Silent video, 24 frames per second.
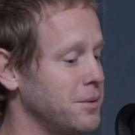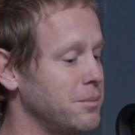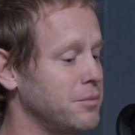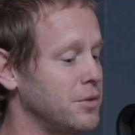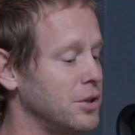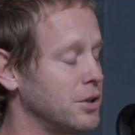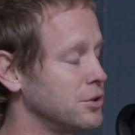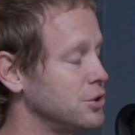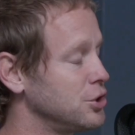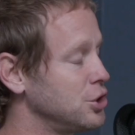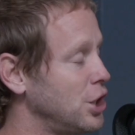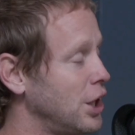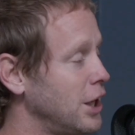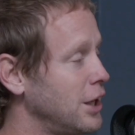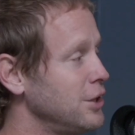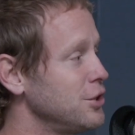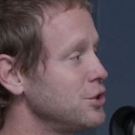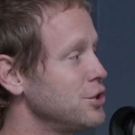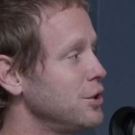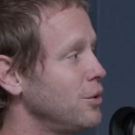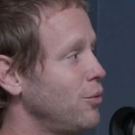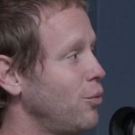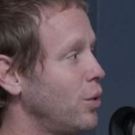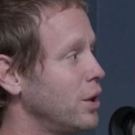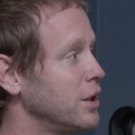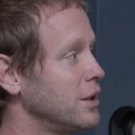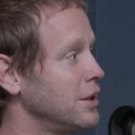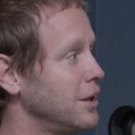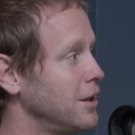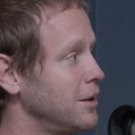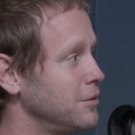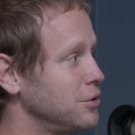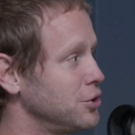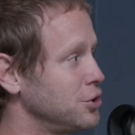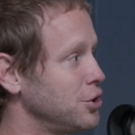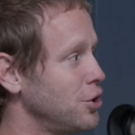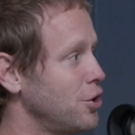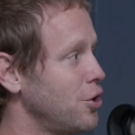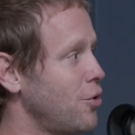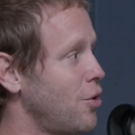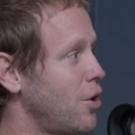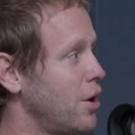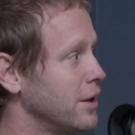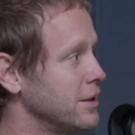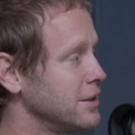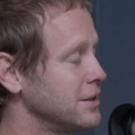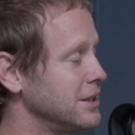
They're changing what they show on